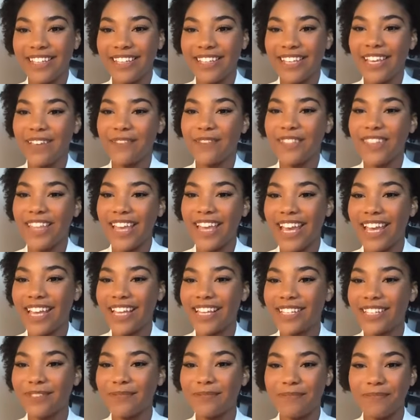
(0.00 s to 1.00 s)
if
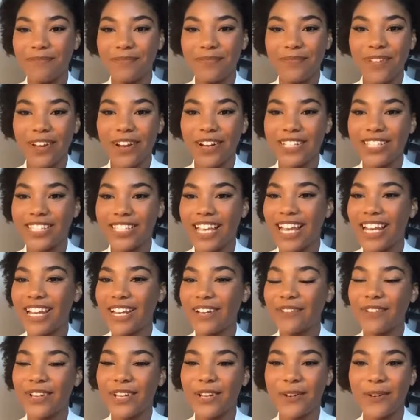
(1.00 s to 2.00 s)
they are
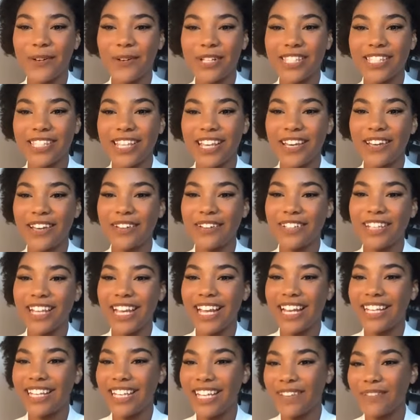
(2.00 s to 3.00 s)
signing a recourse loan
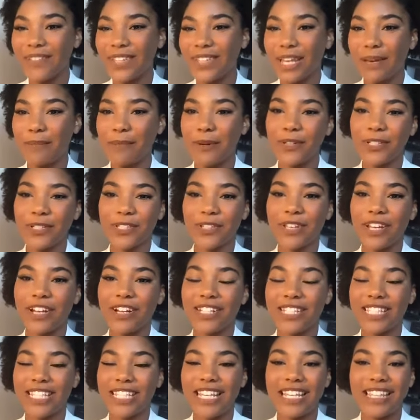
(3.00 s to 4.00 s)
and giving that personal
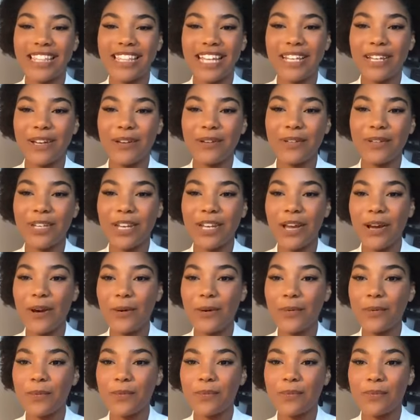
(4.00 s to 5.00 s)
guarantee and they don't
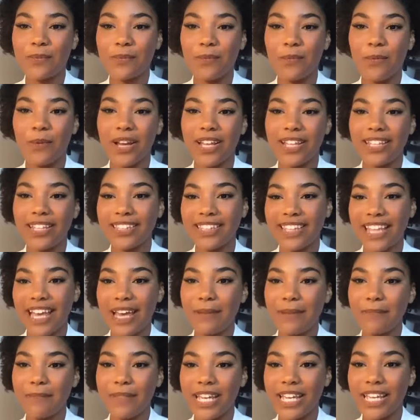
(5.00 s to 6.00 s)
know what
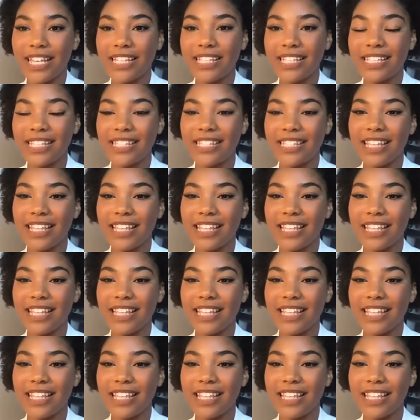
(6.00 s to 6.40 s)
that means,